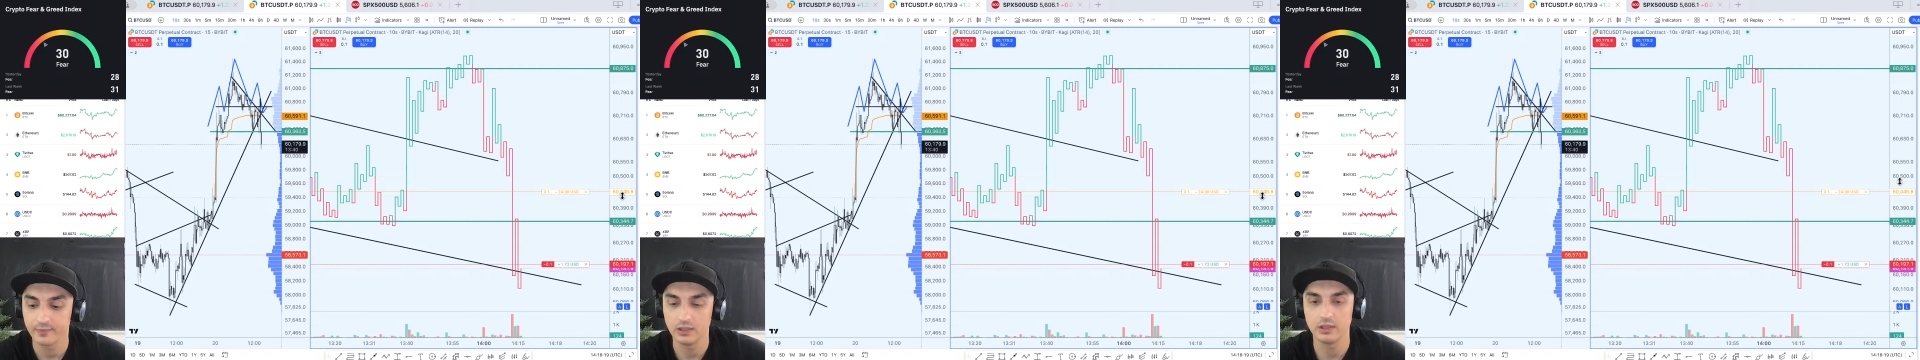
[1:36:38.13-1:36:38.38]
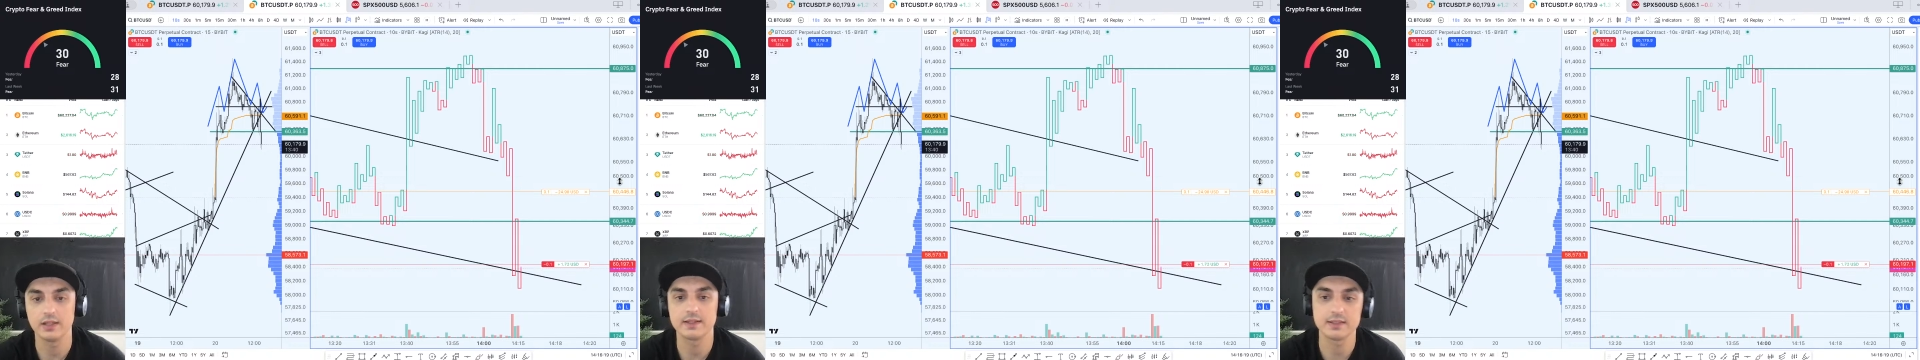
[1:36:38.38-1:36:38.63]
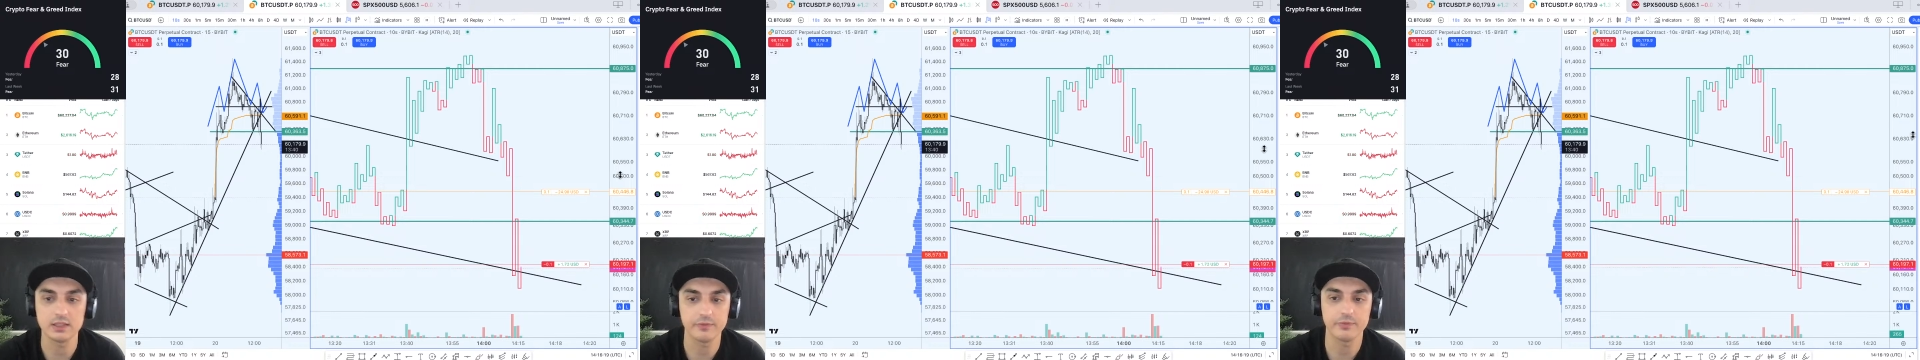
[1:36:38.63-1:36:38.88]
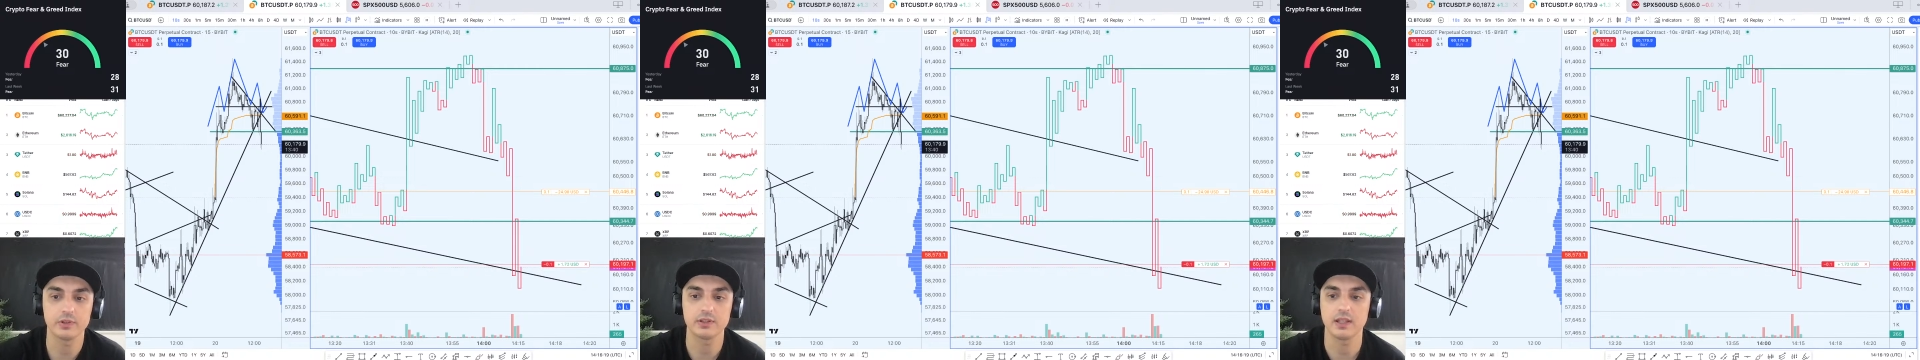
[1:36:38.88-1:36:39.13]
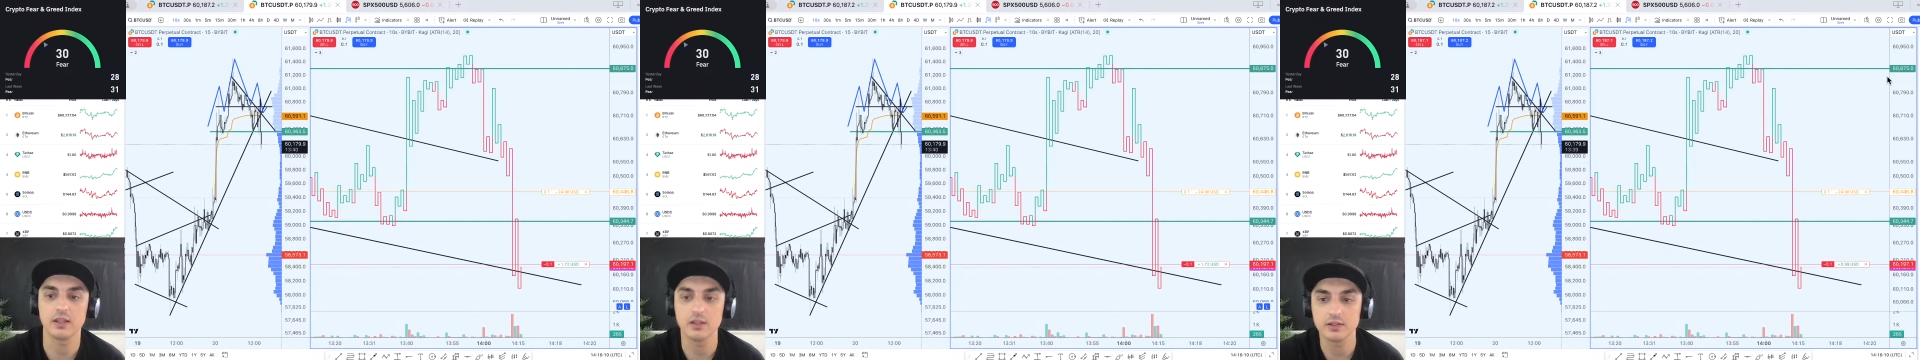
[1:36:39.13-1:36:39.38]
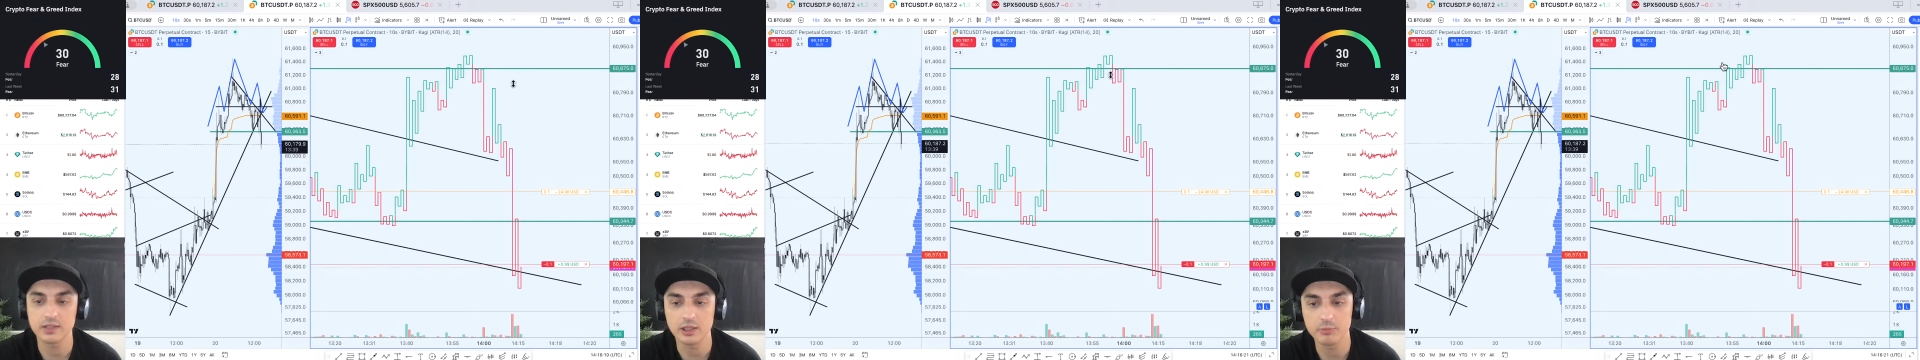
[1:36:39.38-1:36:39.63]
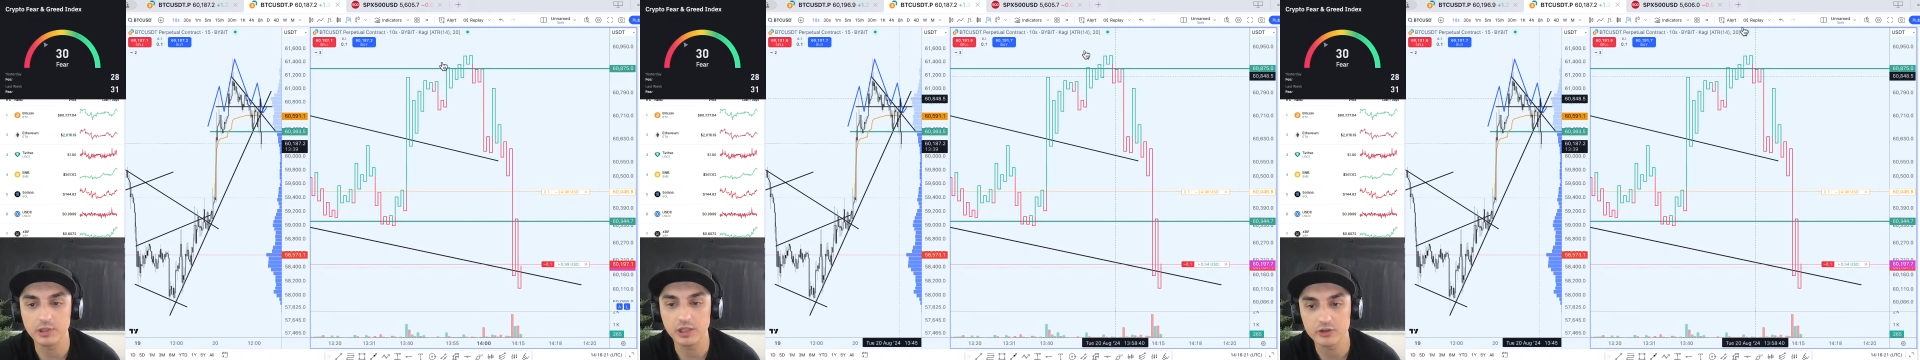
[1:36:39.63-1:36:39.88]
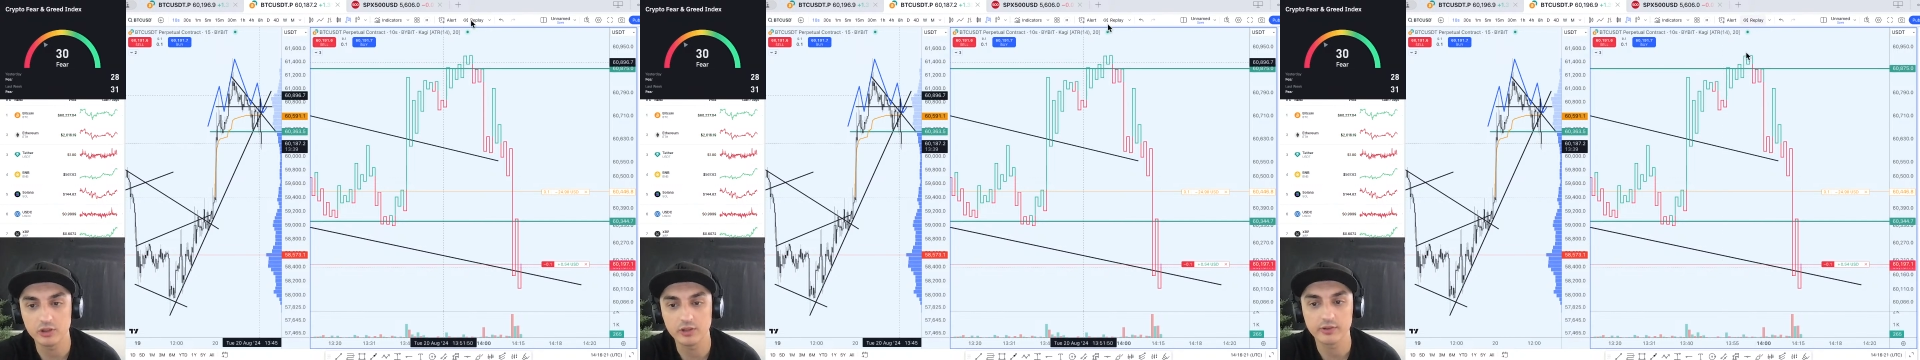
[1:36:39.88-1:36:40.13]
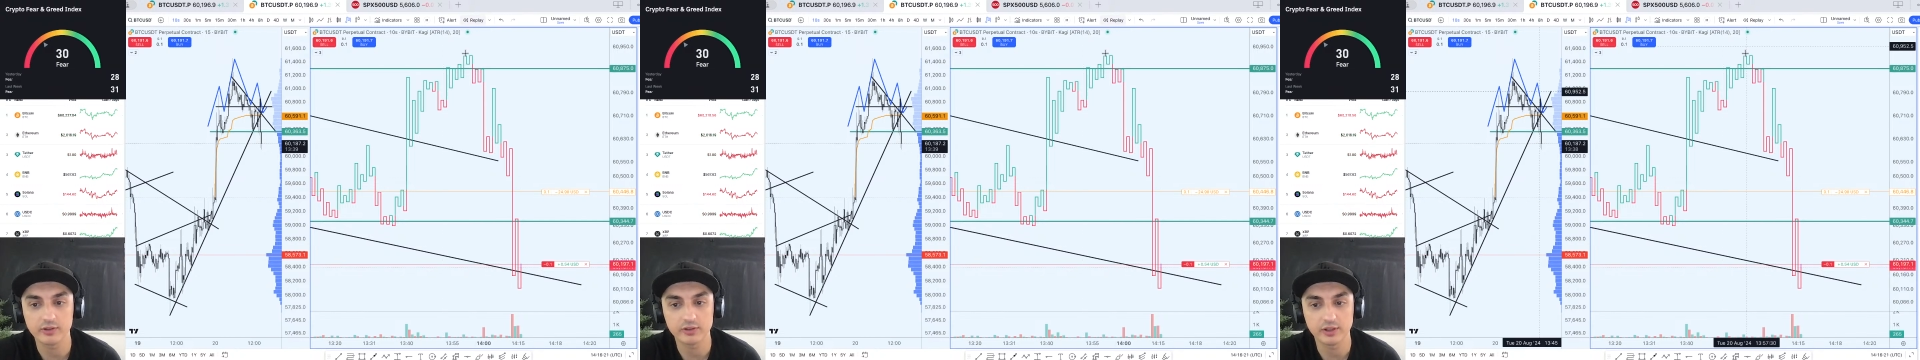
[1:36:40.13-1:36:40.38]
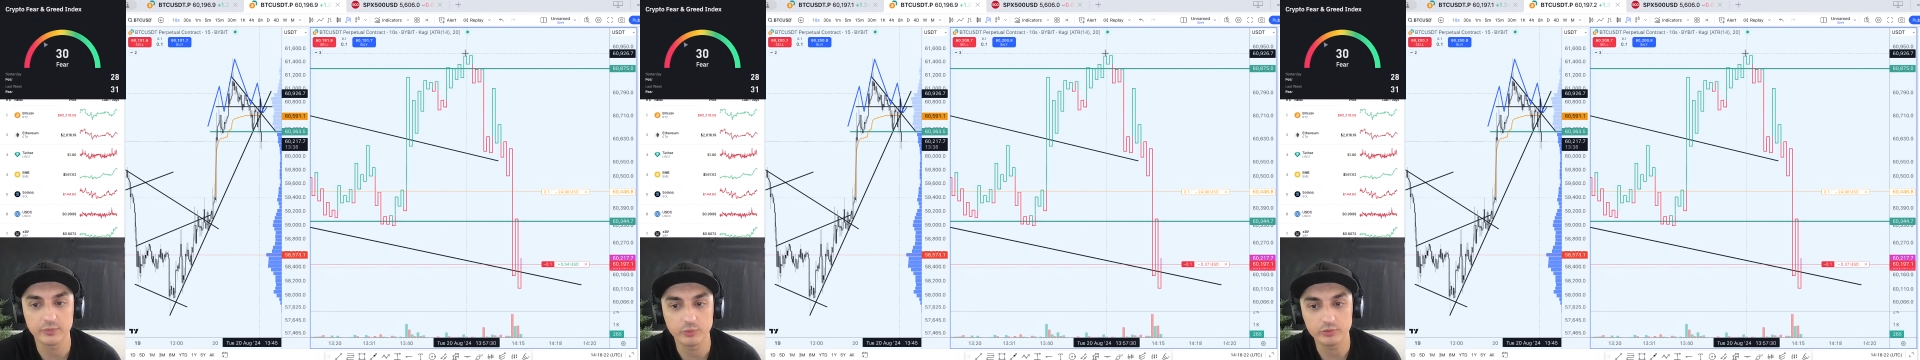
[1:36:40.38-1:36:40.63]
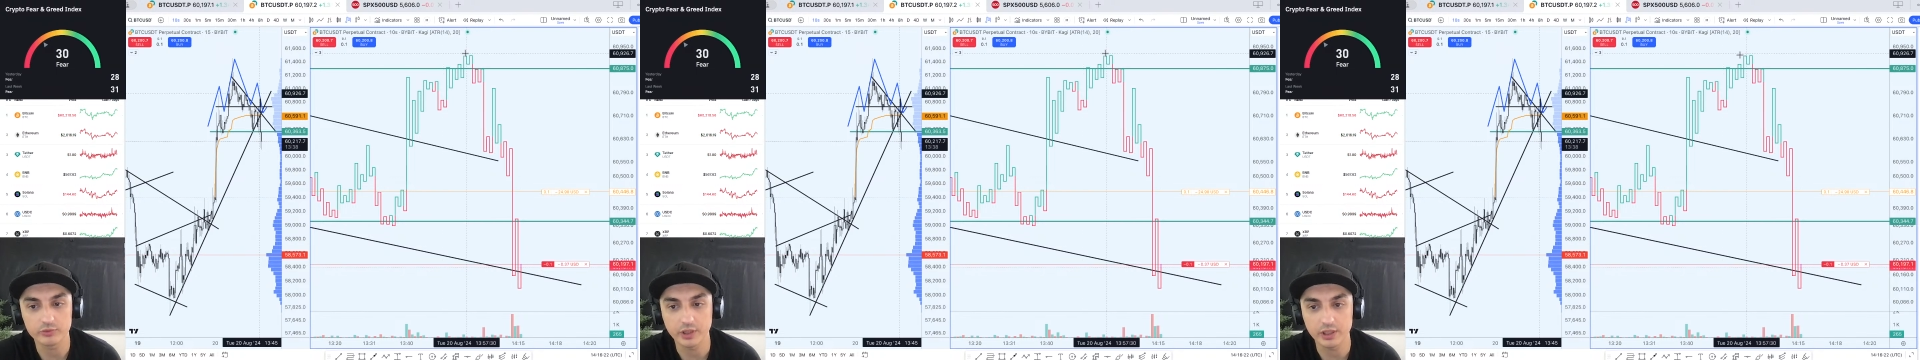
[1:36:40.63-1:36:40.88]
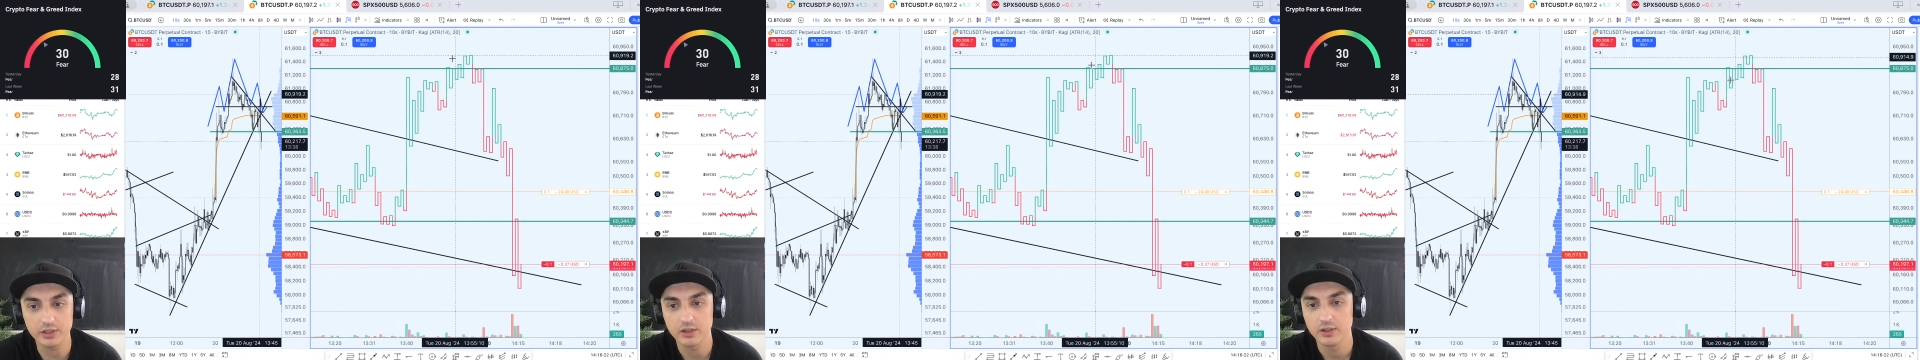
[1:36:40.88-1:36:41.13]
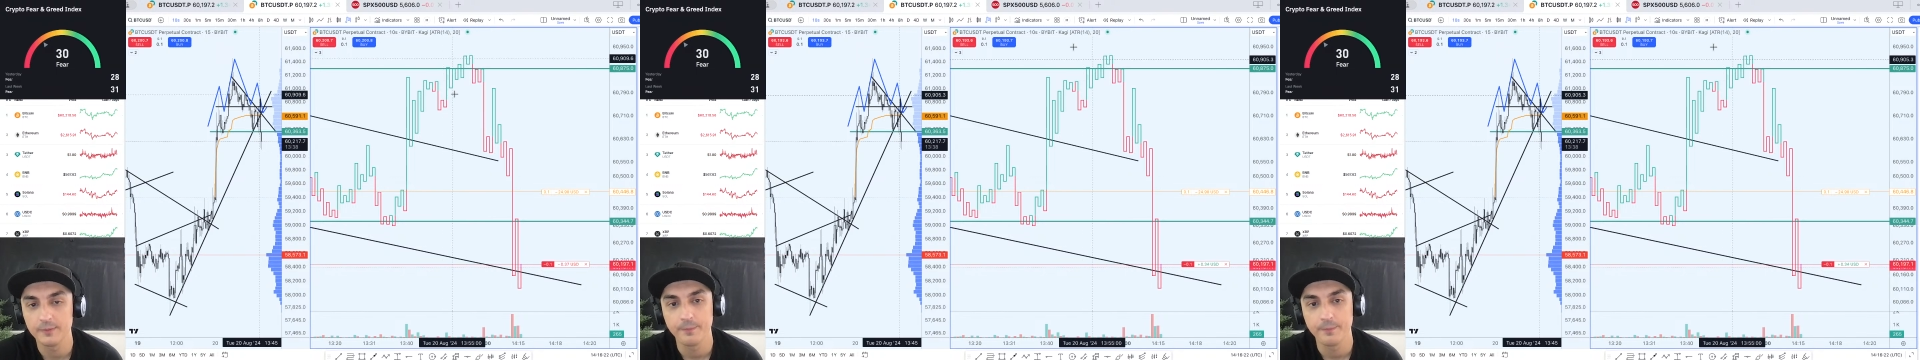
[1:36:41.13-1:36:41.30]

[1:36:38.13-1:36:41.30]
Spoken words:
Let's see if it can be actually a successful trade.